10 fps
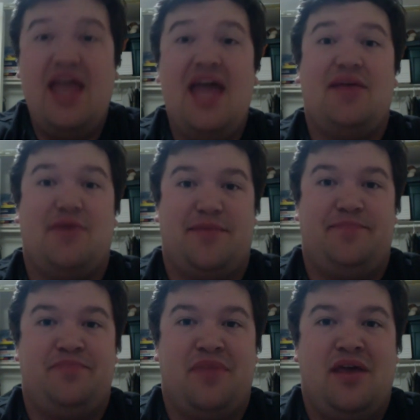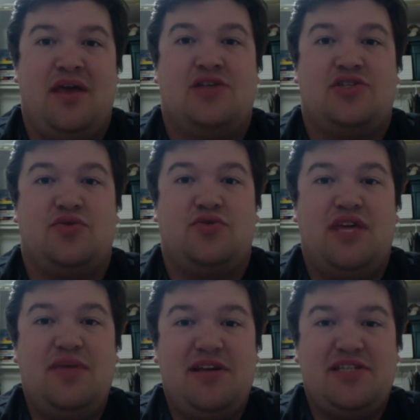Anyway, so
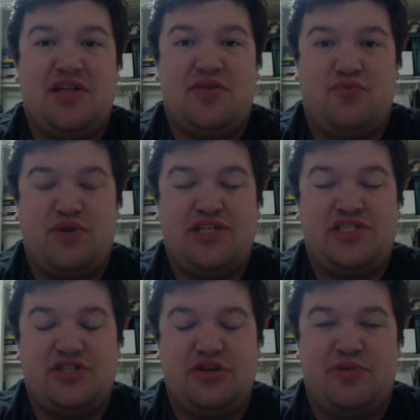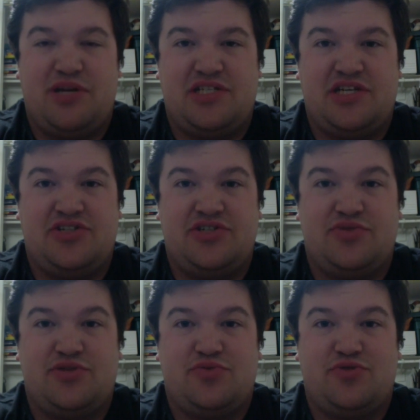he makes a lot of really stupid decisions,
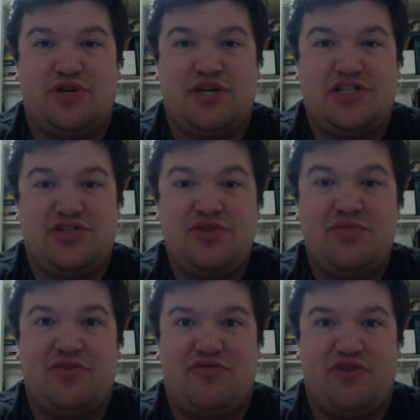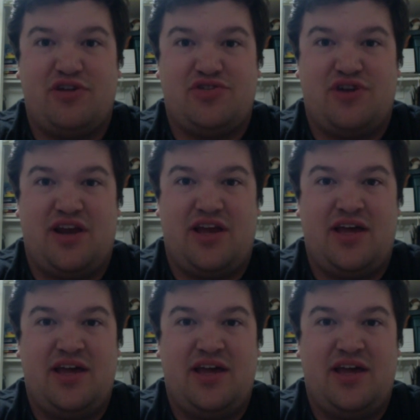which were extremely frustrating,